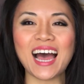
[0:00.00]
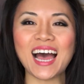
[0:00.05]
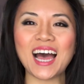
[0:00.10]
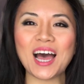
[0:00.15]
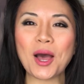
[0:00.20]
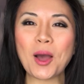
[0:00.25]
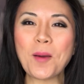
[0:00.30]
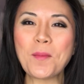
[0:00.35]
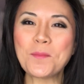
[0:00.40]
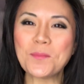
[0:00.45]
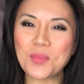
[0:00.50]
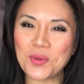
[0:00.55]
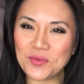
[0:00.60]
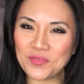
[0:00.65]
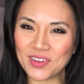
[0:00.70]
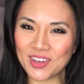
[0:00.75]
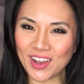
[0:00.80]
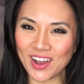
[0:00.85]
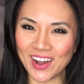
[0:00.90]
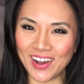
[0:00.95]
Uh,
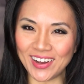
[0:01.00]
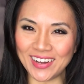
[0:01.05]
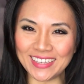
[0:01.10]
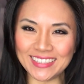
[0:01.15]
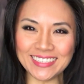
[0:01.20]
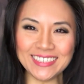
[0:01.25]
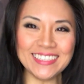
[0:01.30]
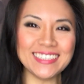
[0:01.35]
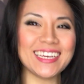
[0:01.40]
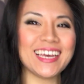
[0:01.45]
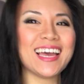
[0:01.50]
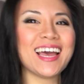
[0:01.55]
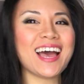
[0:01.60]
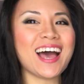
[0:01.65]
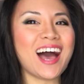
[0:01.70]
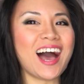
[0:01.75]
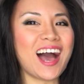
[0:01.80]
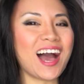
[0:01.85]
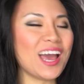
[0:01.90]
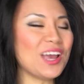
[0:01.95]
moving on,
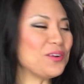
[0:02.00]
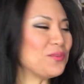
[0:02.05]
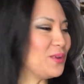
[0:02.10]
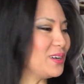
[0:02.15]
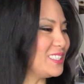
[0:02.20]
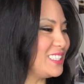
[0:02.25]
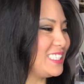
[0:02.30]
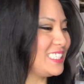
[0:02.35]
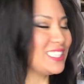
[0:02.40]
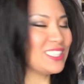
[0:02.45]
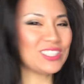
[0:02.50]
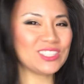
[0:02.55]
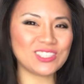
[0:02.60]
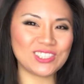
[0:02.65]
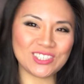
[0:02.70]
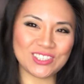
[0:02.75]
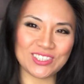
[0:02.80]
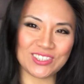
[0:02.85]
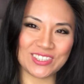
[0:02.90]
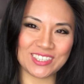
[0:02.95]
I wanting
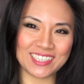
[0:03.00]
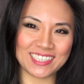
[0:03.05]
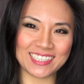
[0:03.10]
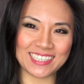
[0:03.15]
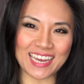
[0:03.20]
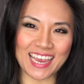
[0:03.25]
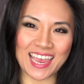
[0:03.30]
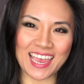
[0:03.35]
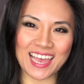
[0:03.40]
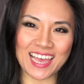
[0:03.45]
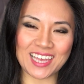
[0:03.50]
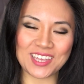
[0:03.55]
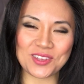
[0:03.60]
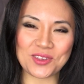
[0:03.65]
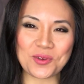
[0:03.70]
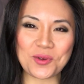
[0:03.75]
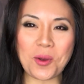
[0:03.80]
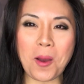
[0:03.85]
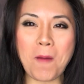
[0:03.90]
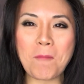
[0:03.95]
to share
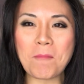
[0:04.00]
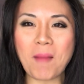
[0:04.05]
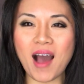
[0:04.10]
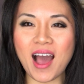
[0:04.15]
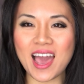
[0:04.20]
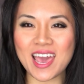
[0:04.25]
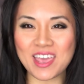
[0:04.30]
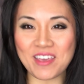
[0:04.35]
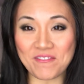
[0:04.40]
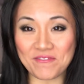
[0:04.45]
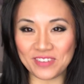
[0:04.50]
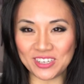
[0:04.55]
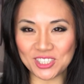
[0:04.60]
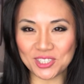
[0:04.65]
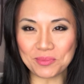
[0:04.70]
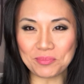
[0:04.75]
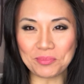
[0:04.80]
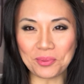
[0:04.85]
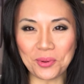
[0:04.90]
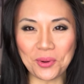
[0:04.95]
you my
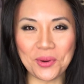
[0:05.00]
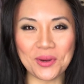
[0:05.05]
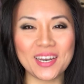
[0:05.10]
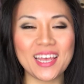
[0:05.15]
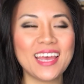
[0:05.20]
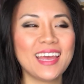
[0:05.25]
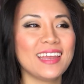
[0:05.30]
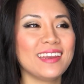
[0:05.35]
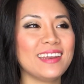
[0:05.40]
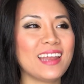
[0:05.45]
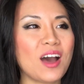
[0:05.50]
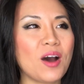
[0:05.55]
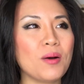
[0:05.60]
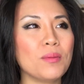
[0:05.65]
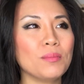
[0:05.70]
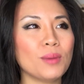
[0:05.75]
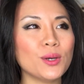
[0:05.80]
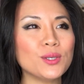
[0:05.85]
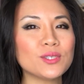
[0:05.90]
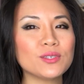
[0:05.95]
vision board.
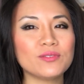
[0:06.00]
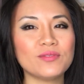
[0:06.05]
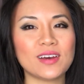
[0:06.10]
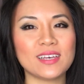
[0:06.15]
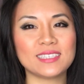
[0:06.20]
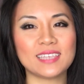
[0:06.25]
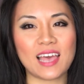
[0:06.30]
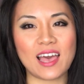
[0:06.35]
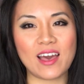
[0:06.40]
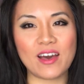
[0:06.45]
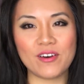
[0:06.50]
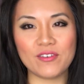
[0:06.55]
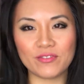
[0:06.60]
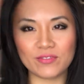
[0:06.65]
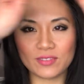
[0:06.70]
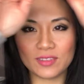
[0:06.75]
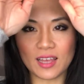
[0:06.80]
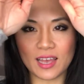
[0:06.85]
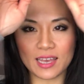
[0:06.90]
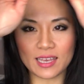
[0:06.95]
Now, most of us have
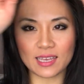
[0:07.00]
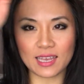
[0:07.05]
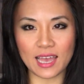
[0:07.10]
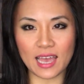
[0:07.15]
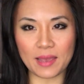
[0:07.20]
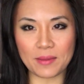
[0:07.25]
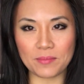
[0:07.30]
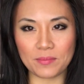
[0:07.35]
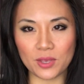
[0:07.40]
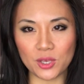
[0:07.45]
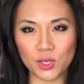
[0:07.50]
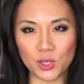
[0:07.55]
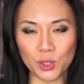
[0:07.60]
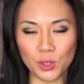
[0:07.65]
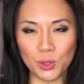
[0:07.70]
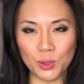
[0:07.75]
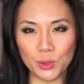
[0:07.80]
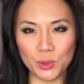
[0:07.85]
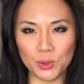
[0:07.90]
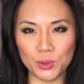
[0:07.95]
like a
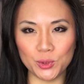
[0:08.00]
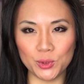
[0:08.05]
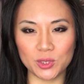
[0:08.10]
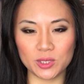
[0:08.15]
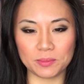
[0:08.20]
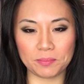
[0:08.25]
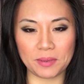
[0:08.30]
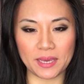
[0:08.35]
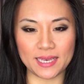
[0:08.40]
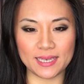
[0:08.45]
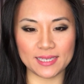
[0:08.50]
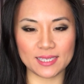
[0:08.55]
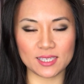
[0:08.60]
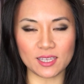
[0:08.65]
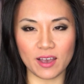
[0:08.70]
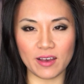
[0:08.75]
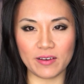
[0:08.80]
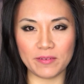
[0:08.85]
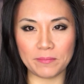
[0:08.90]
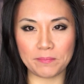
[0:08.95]
huge piece
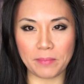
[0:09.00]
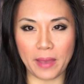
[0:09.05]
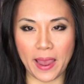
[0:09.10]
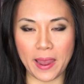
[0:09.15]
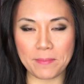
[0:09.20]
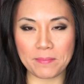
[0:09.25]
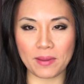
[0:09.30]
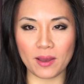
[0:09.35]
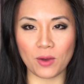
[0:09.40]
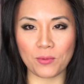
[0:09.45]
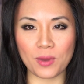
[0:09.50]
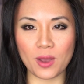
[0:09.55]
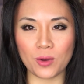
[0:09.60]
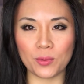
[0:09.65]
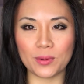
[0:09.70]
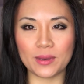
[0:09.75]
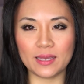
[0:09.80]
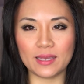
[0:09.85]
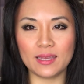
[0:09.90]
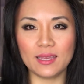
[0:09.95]
of paper where
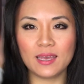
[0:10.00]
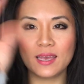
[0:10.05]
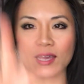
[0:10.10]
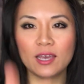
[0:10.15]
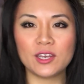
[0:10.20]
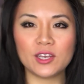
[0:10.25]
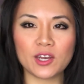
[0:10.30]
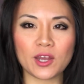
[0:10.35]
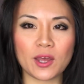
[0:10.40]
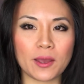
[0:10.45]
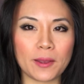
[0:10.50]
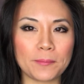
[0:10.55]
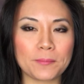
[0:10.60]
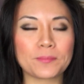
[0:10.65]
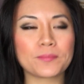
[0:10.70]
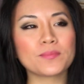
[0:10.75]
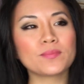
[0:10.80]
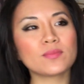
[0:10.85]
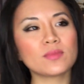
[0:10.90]
we, you know,